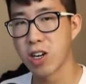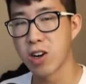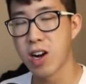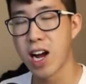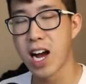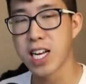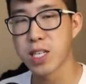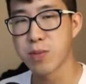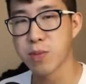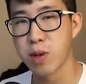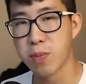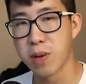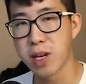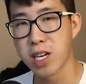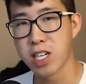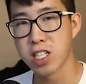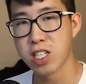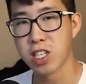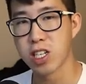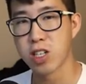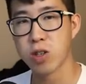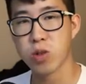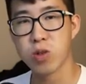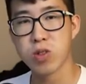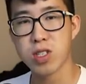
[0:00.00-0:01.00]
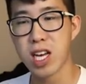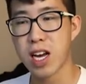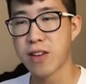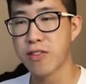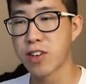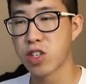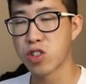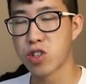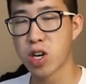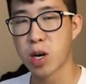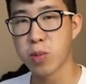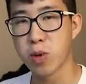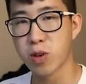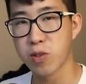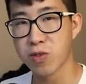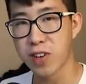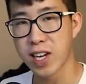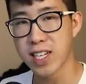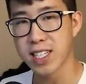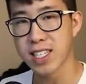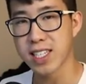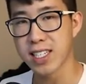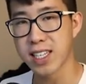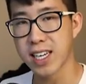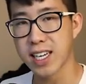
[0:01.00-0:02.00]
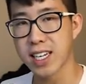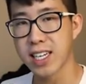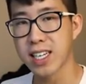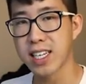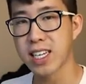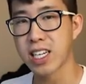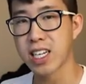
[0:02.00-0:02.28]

or asthma patient who's having trouble ventilating,